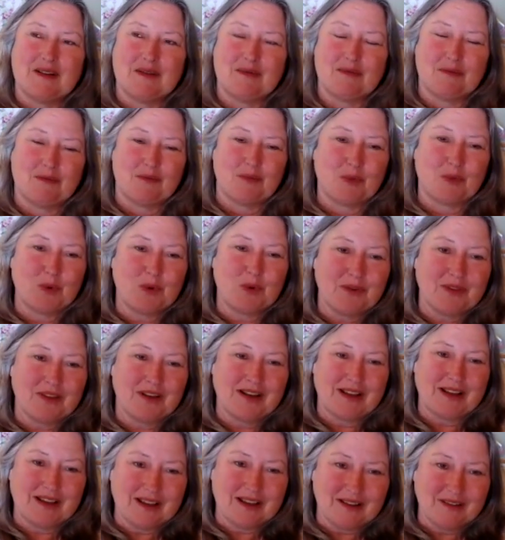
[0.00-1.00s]
more
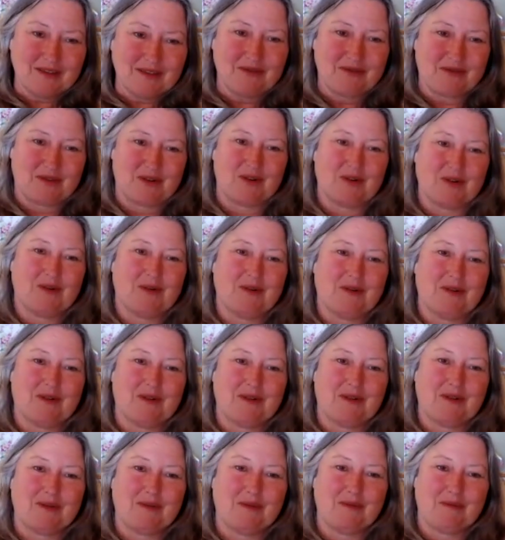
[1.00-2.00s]
than ever,
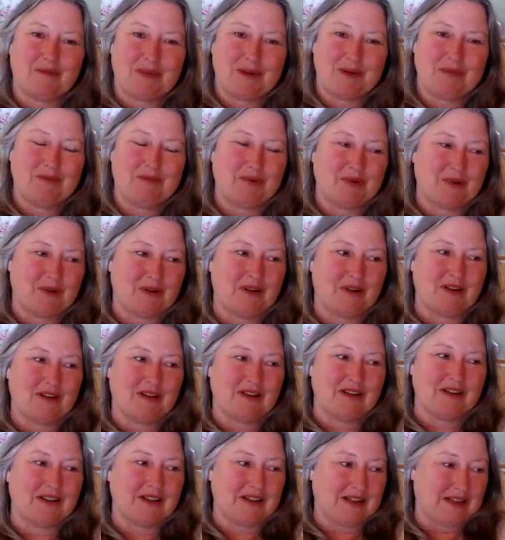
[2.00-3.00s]

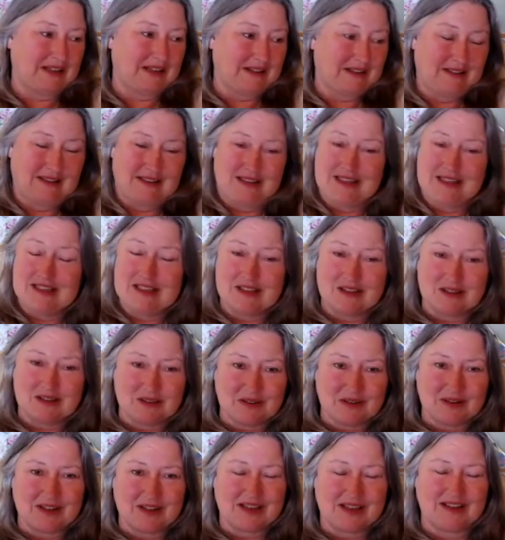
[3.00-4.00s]
people need to
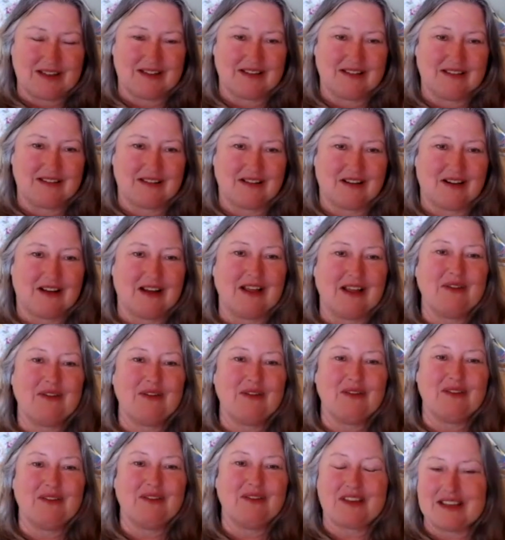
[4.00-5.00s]
look at other
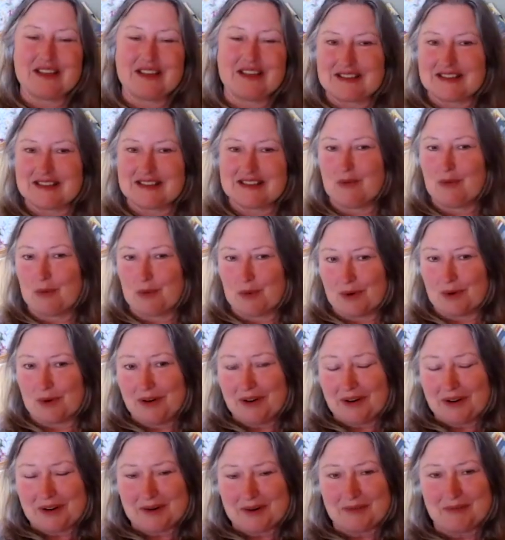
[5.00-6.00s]
things that
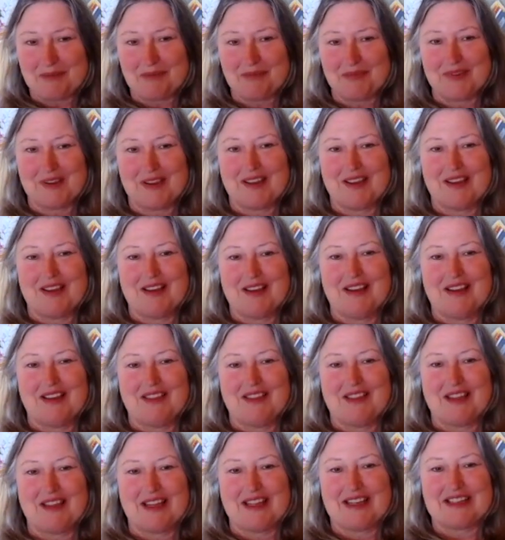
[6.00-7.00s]
work
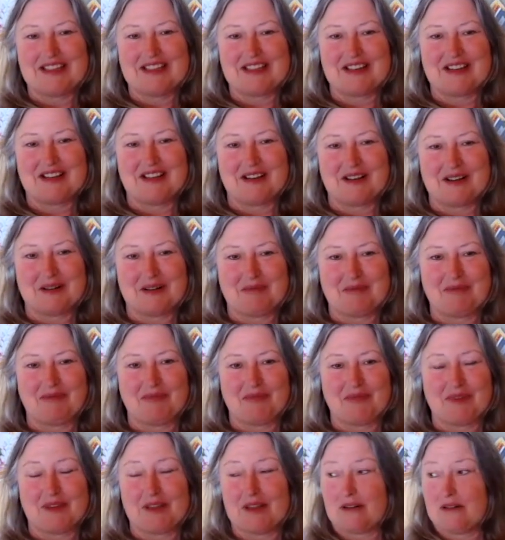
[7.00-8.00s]
that um,
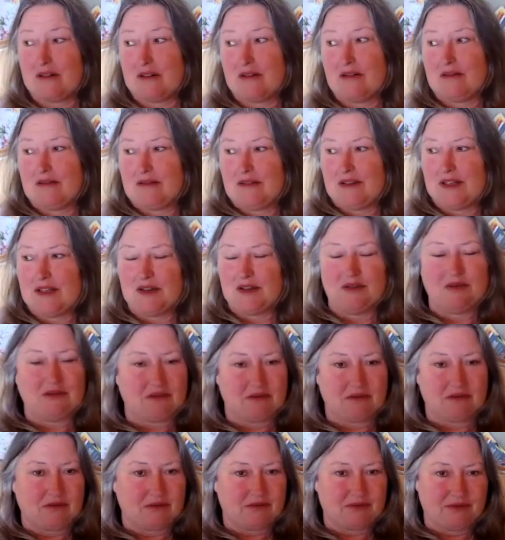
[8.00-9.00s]
that are you know
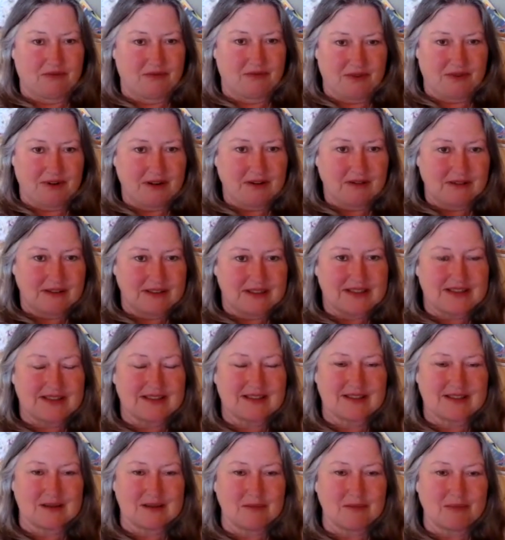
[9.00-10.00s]
fairly
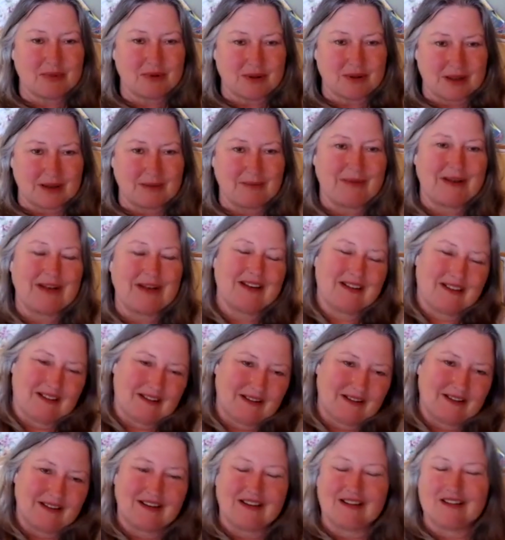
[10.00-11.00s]
simple. I mean,
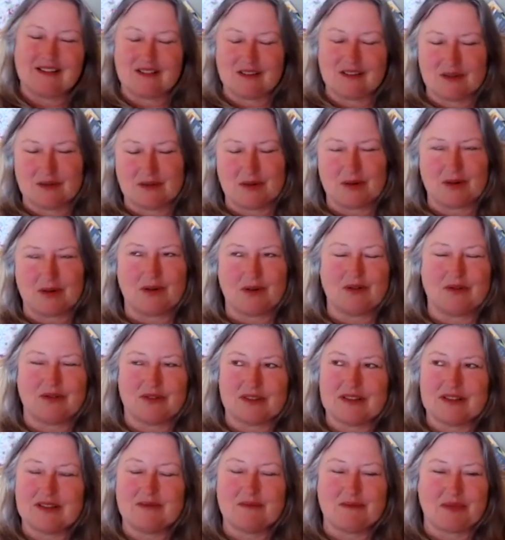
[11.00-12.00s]
I don't want to
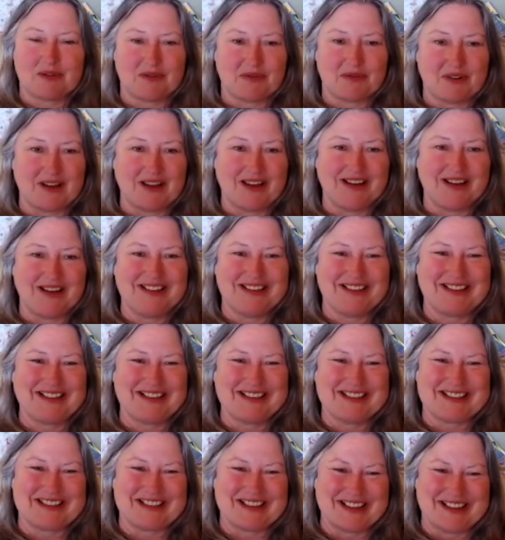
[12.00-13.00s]
oversimplify it
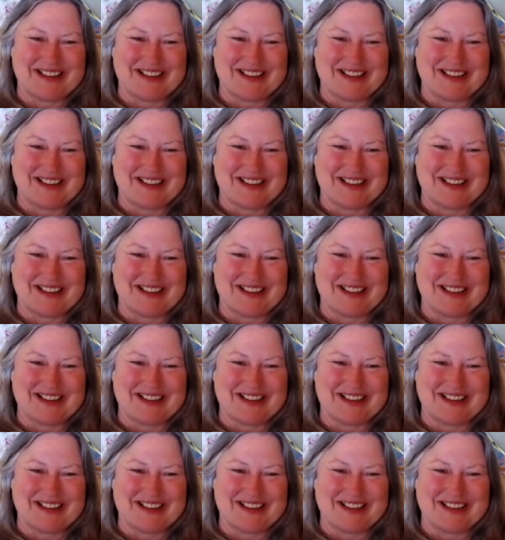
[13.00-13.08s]
because